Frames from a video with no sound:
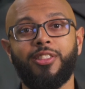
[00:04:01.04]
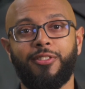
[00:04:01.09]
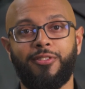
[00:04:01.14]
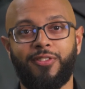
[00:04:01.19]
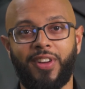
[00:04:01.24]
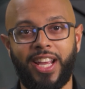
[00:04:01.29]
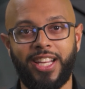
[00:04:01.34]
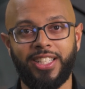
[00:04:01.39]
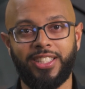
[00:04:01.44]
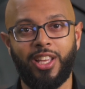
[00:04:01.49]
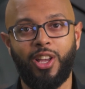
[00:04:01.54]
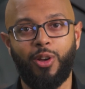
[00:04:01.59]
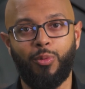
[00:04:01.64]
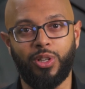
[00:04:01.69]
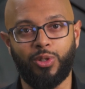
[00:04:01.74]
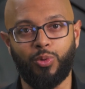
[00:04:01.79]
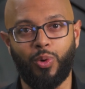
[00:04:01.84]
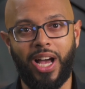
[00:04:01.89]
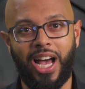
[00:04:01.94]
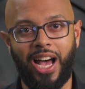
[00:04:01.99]
the face
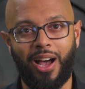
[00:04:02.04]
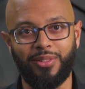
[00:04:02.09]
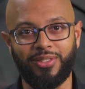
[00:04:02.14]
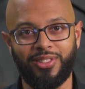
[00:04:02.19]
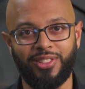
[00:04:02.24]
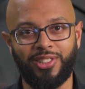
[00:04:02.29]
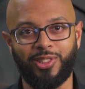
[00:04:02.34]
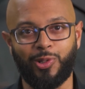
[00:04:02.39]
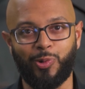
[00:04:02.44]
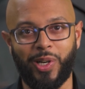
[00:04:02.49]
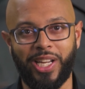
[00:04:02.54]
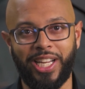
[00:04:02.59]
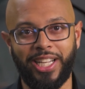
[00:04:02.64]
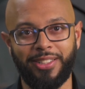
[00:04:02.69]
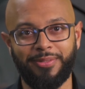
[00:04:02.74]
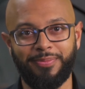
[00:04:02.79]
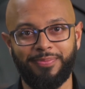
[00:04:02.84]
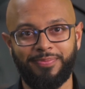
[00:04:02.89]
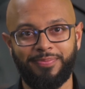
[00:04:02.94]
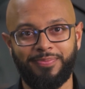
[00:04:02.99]
which will house the
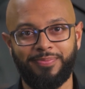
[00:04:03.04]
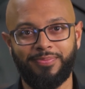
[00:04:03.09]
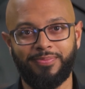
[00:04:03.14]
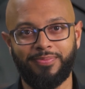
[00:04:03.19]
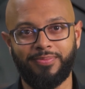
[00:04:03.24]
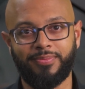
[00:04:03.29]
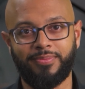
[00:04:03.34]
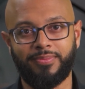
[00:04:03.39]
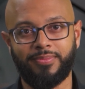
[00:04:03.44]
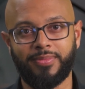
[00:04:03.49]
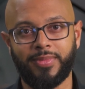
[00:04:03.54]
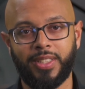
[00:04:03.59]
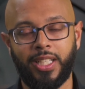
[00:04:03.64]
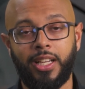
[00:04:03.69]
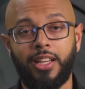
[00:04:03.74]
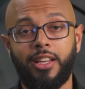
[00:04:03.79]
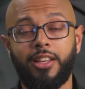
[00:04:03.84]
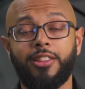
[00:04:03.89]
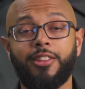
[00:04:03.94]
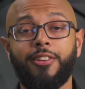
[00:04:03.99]
screen.
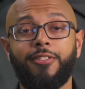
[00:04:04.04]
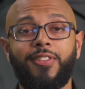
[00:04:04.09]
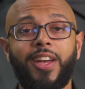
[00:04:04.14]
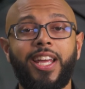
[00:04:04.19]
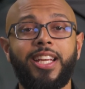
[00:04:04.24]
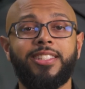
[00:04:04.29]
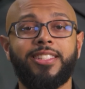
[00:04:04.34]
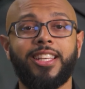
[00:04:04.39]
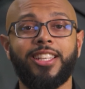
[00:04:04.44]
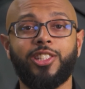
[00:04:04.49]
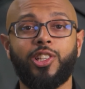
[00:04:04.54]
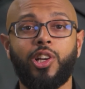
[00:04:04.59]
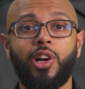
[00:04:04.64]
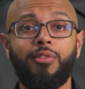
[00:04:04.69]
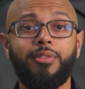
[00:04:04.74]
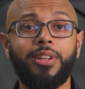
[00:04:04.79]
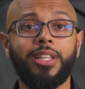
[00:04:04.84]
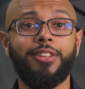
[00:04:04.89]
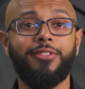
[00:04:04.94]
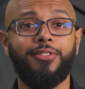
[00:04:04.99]
The face is
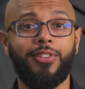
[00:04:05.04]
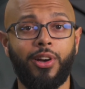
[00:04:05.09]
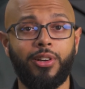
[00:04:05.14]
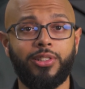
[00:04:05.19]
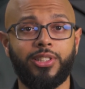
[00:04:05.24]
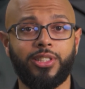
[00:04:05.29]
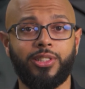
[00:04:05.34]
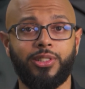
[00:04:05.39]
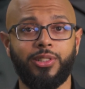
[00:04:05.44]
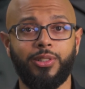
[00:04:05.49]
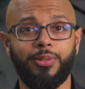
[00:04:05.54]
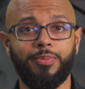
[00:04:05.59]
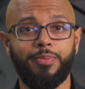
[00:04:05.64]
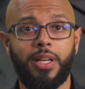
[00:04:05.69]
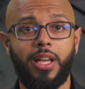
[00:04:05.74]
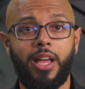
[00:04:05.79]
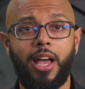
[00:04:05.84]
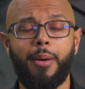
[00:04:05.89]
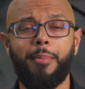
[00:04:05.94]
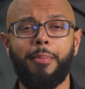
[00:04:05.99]
currently vertical
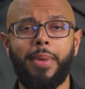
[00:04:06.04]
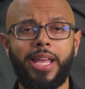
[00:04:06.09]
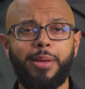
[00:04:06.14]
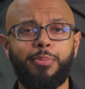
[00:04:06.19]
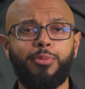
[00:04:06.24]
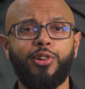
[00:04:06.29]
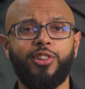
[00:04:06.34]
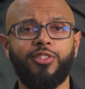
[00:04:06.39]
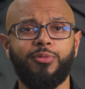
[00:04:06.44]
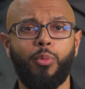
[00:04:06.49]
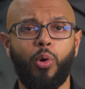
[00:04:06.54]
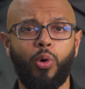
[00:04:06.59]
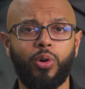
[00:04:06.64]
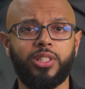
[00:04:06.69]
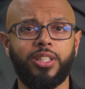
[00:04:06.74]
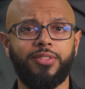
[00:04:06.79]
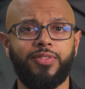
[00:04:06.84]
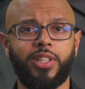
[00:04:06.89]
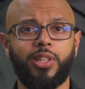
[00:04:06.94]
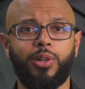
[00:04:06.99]
and may prove more
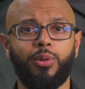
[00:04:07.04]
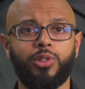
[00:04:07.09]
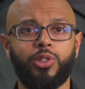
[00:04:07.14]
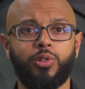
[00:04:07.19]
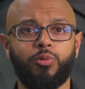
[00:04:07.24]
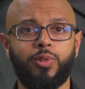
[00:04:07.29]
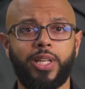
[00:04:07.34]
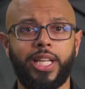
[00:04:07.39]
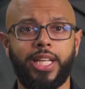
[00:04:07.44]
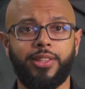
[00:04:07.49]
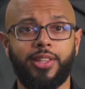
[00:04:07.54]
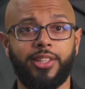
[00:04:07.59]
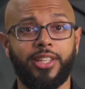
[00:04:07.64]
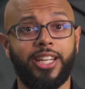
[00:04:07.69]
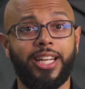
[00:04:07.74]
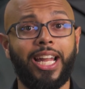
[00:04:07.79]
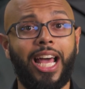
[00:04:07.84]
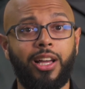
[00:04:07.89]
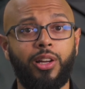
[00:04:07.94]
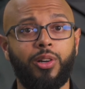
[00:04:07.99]
difficult to read than
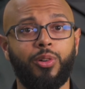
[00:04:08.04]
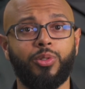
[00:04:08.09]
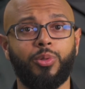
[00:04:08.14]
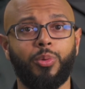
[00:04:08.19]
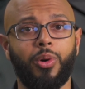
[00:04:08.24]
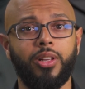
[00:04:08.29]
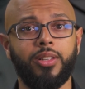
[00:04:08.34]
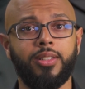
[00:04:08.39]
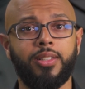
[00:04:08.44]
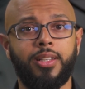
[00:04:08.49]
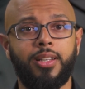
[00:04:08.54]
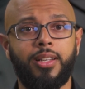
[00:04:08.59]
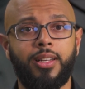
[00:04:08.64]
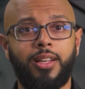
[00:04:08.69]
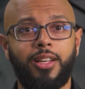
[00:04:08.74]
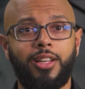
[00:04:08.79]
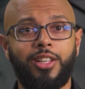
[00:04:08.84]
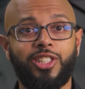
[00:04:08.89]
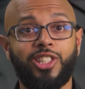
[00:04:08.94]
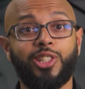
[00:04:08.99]
an angled one,
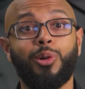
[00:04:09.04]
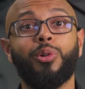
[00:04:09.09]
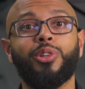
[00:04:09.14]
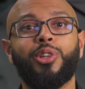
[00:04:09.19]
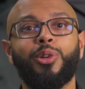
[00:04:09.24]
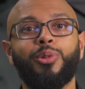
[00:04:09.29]
so we'll